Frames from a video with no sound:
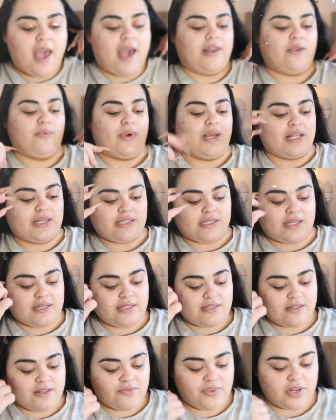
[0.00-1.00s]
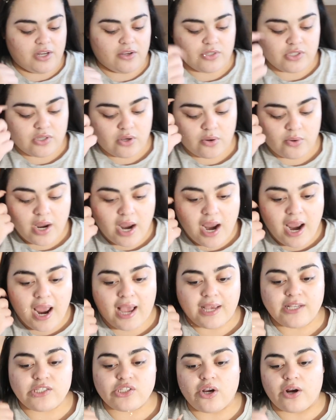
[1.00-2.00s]
Anyway, let's get into the video. So
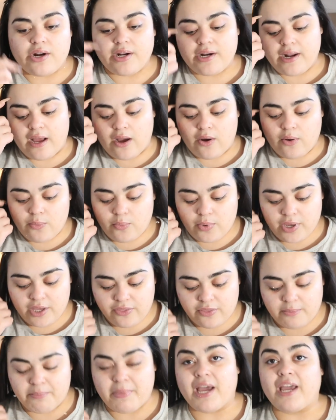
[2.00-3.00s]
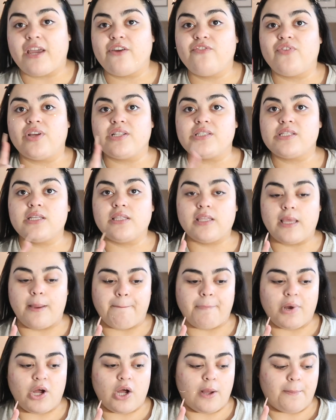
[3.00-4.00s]
I started out with my Fenty
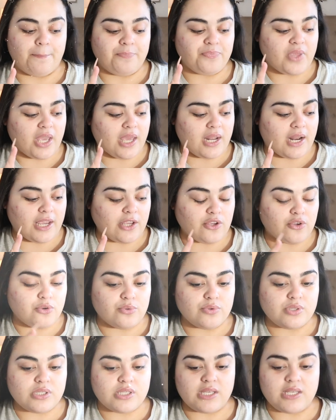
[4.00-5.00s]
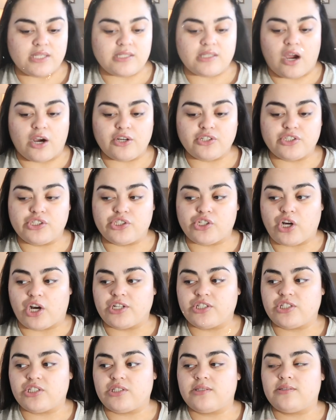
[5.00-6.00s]
lip balm and I used the Dr.
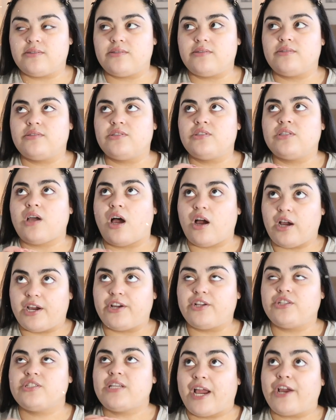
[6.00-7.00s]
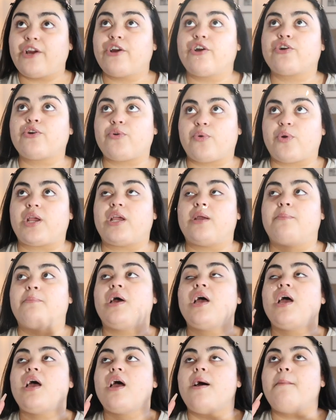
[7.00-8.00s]
Jart Tiger Cream
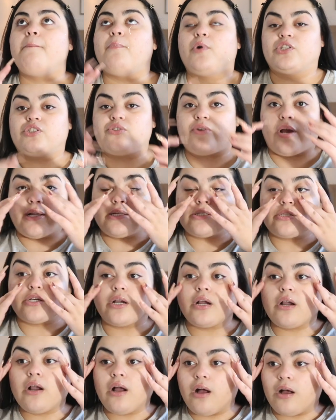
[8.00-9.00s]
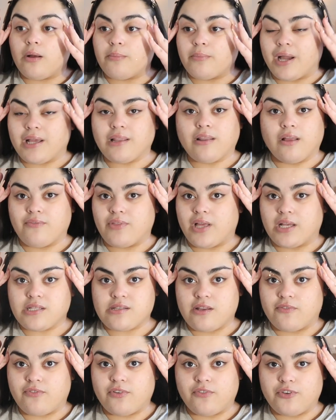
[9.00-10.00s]
moisturizer. I love that
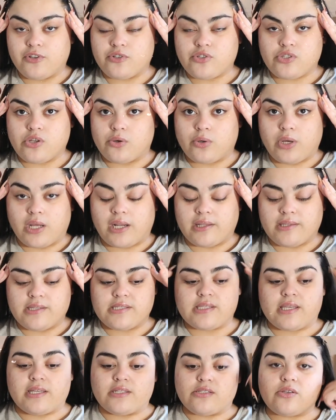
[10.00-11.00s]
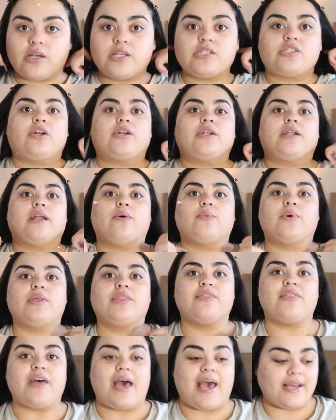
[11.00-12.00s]
stuff. It feels so good on the skin. So I started out
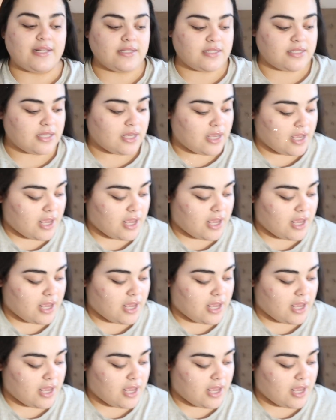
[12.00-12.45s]
with that.